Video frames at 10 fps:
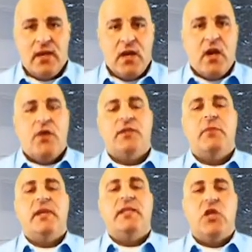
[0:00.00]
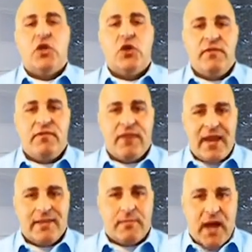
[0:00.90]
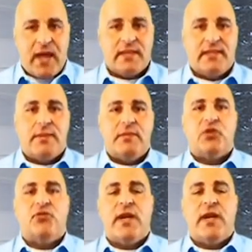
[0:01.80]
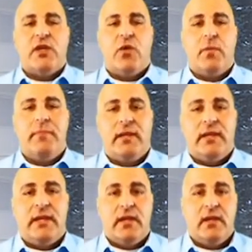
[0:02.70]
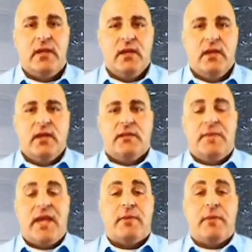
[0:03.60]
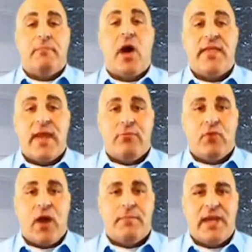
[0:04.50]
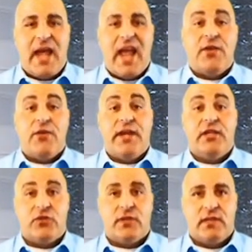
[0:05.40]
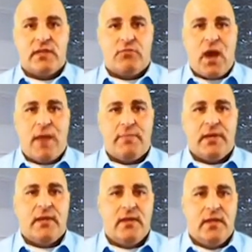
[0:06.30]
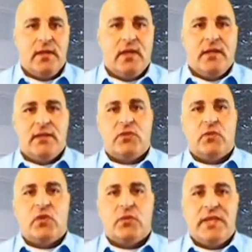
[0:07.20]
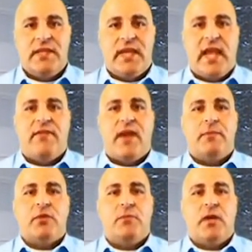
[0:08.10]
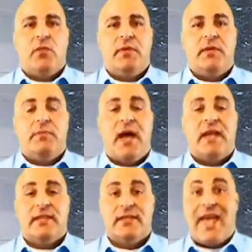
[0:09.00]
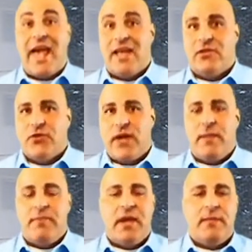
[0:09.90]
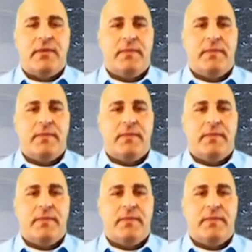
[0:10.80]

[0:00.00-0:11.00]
Earnest money is a good faith deposit demonstrating your ability to be able to buy that property and your interest in the property. This is also an indicator of how much money will be deposited as your down payment.